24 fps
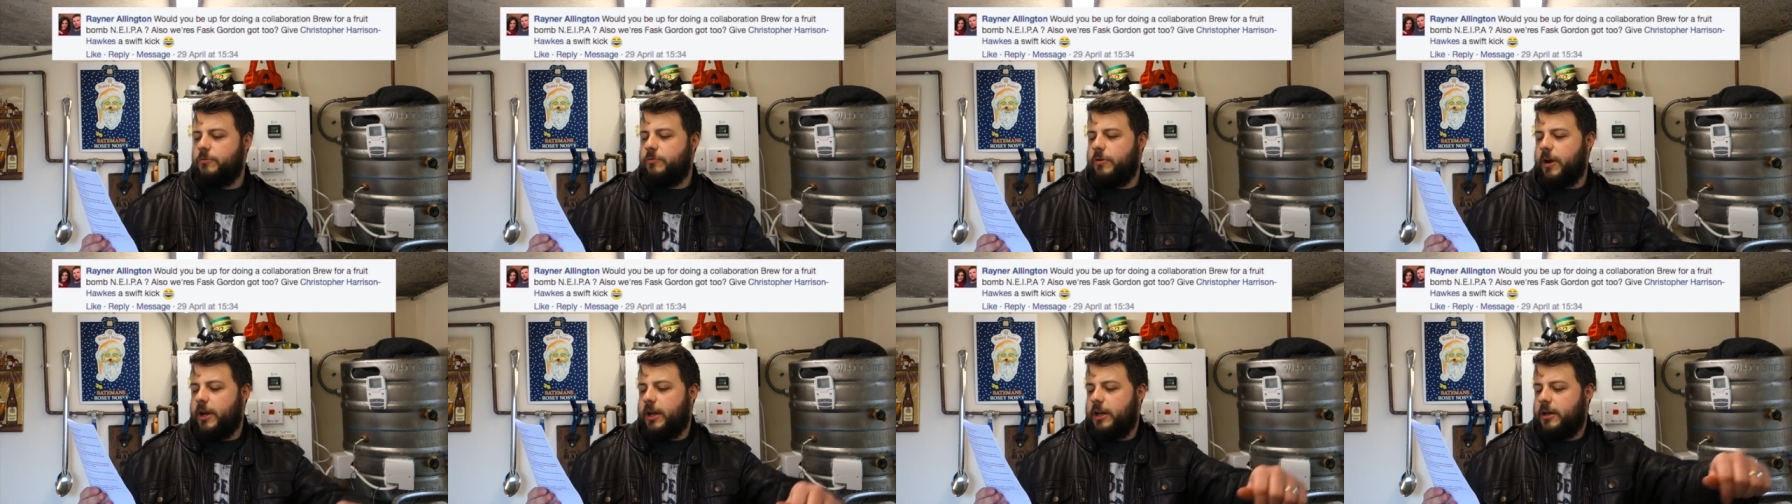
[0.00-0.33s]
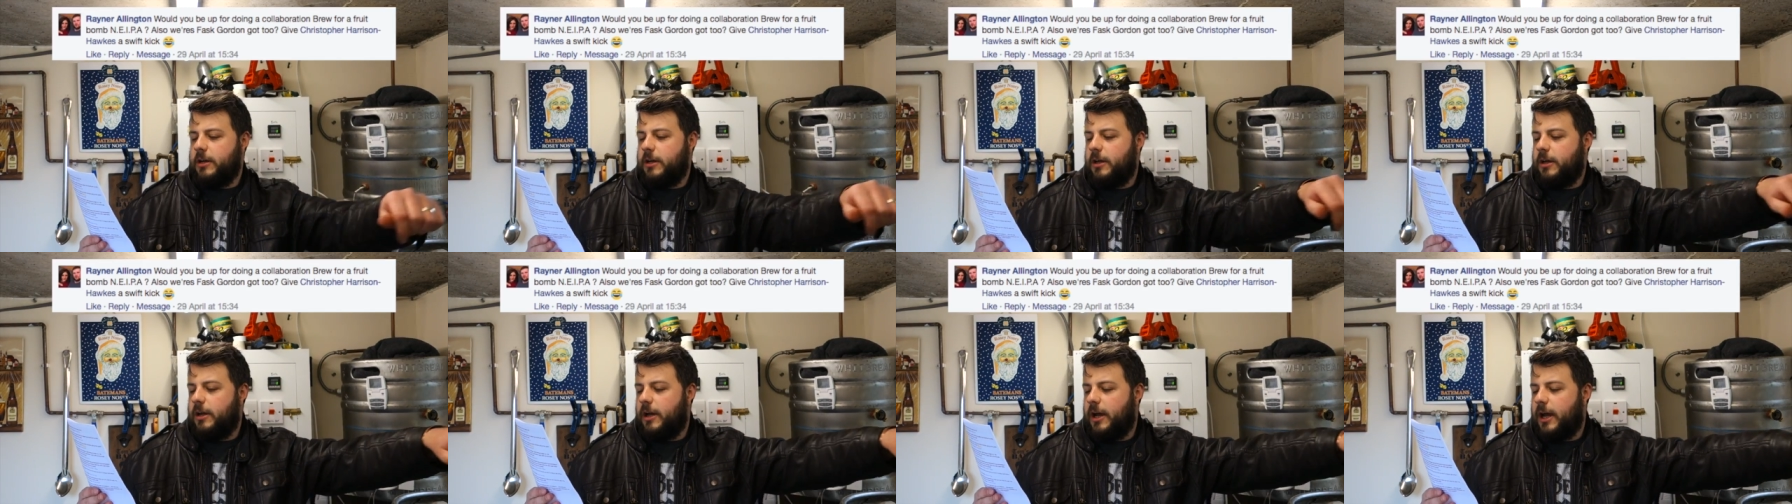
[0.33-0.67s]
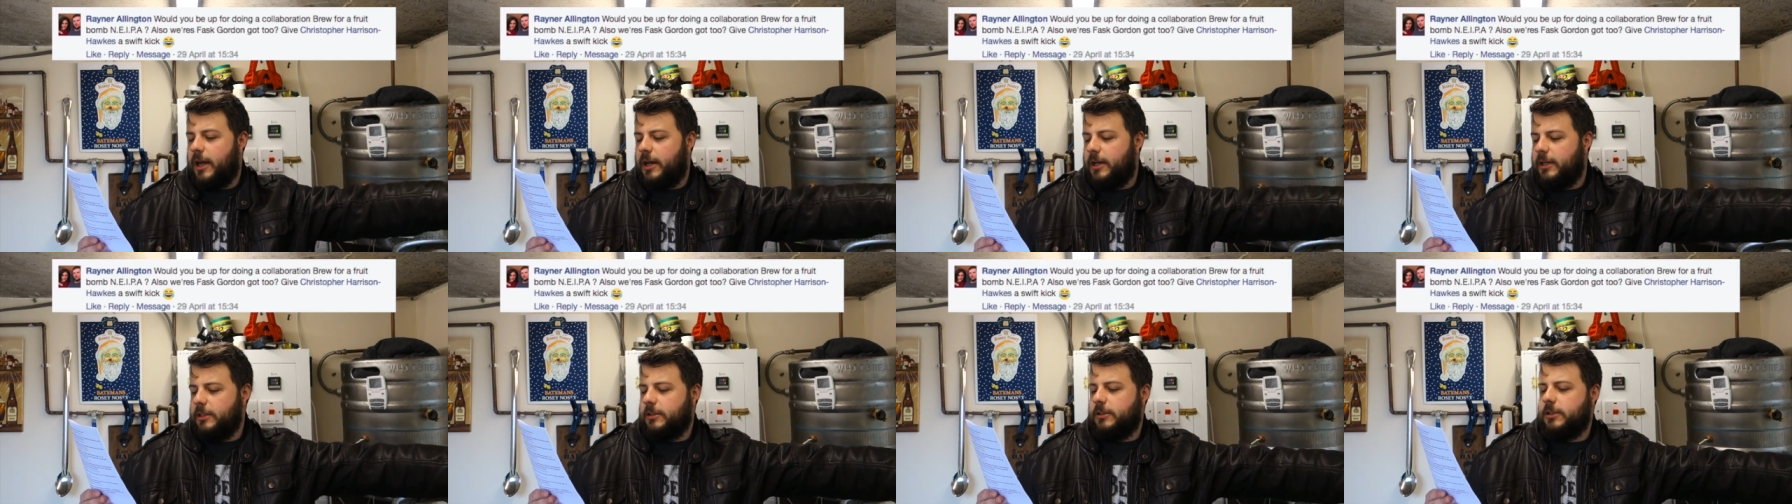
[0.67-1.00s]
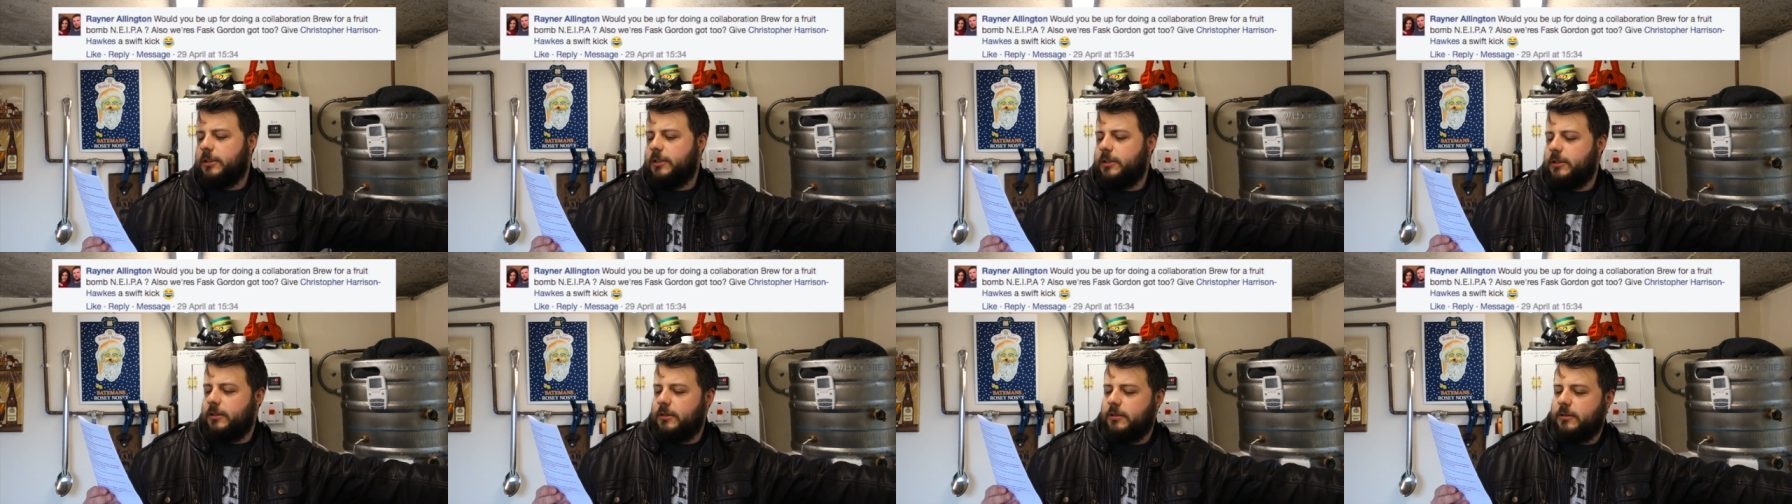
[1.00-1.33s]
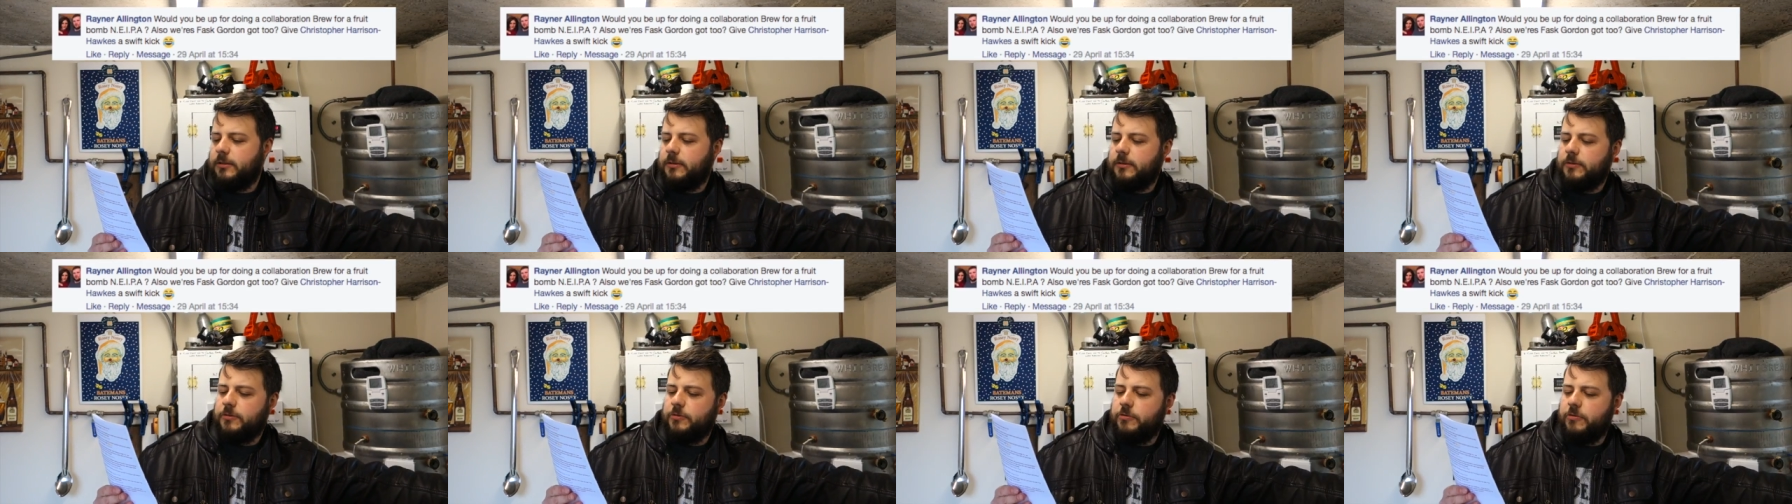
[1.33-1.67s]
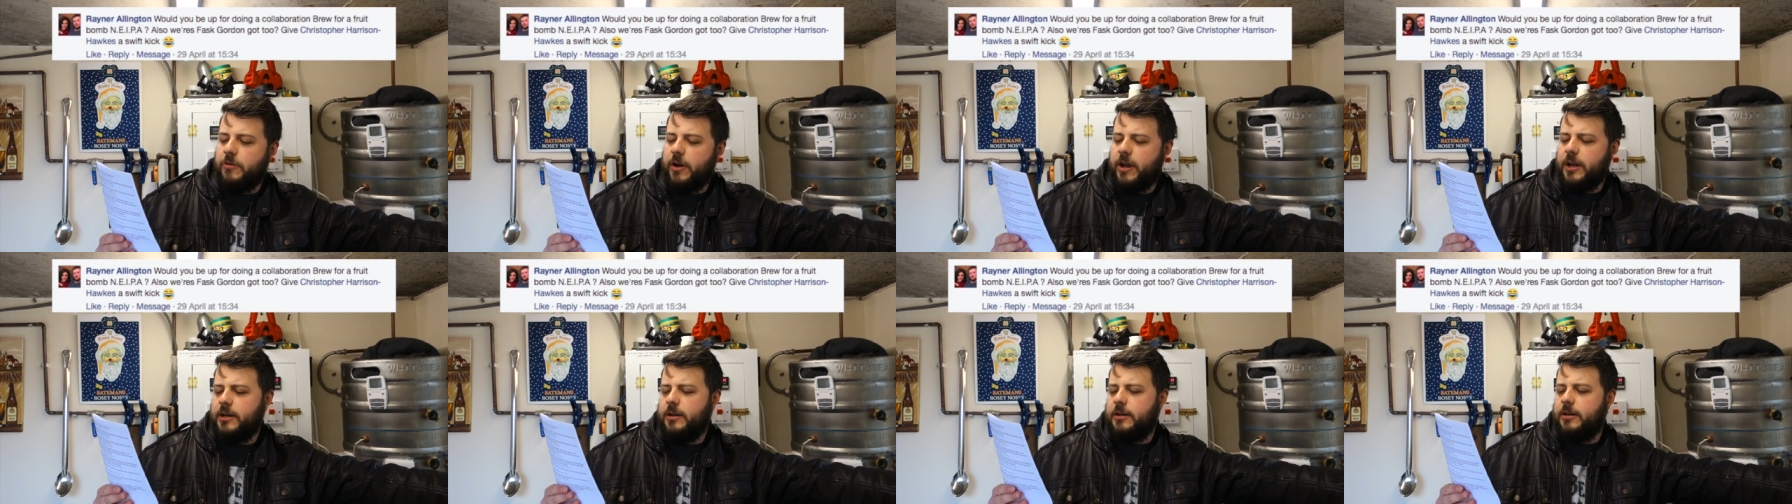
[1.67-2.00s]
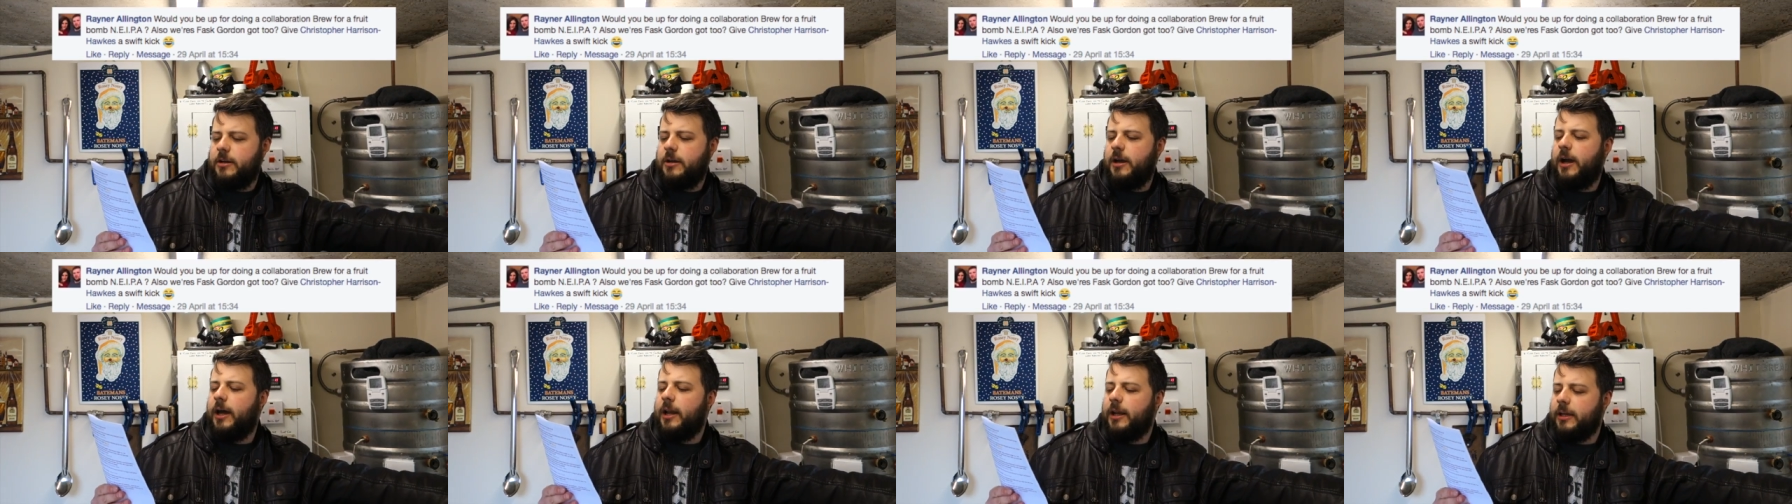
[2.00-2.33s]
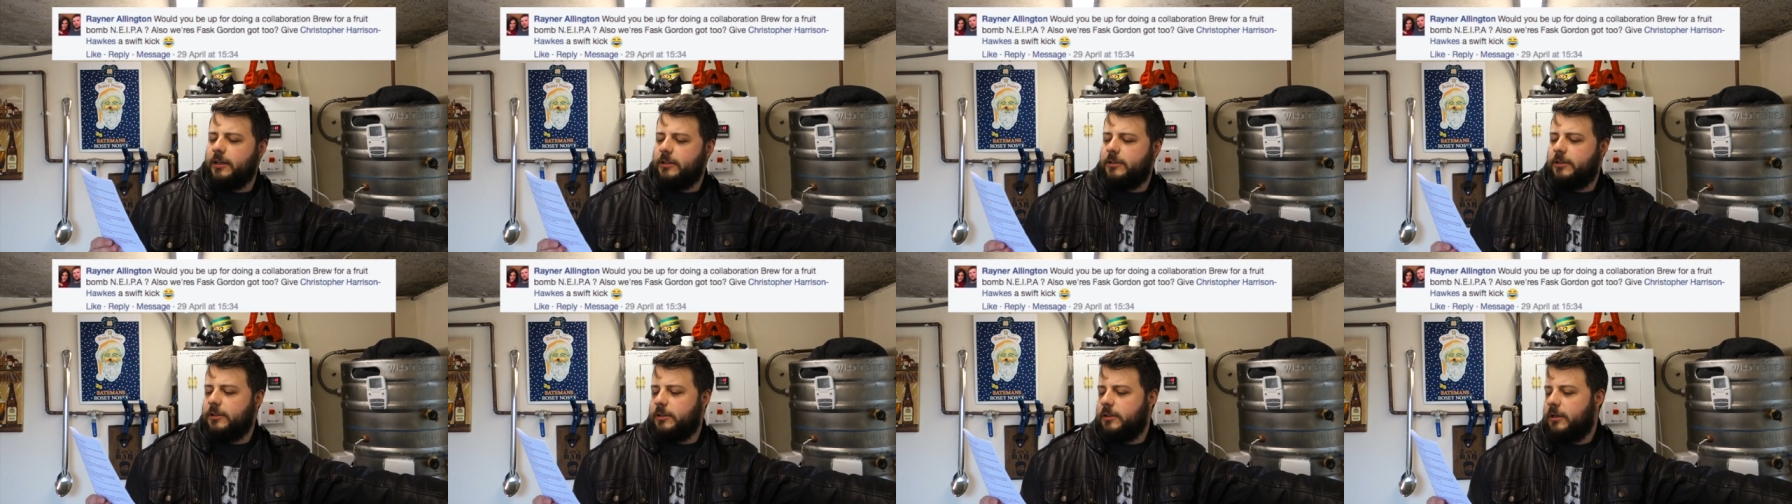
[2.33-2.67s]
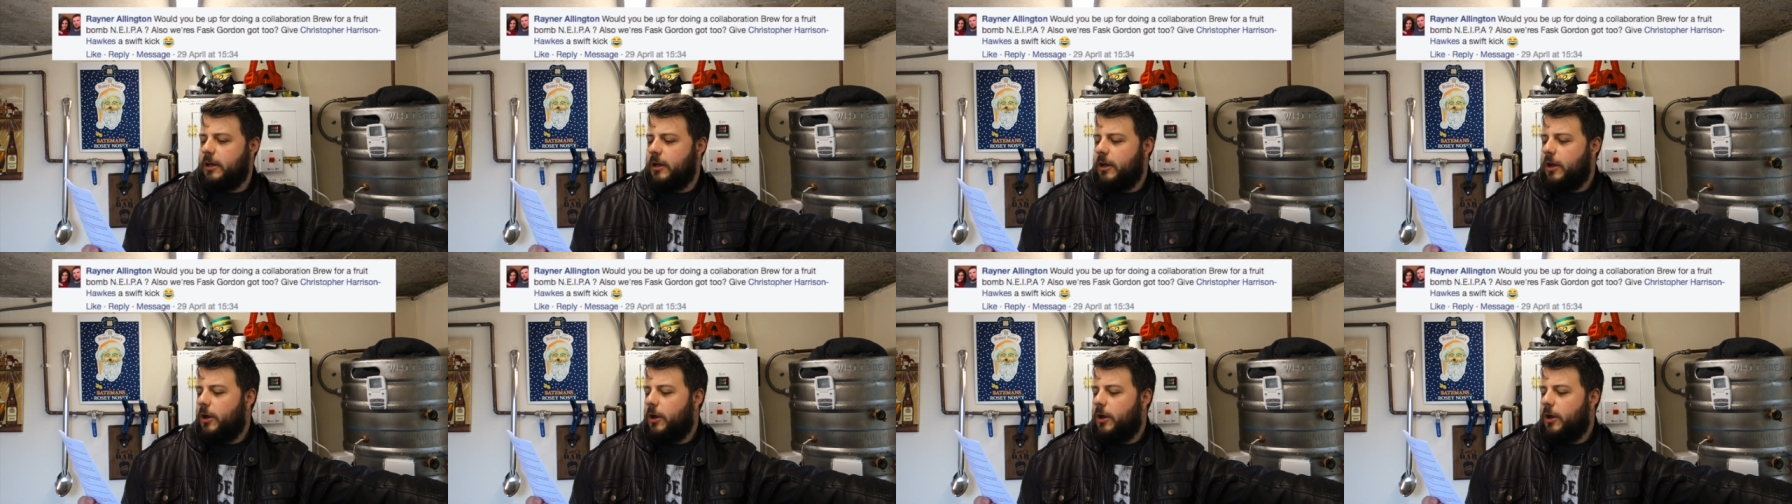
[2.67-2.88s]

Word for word: Rayner Allington, Rayner Allington.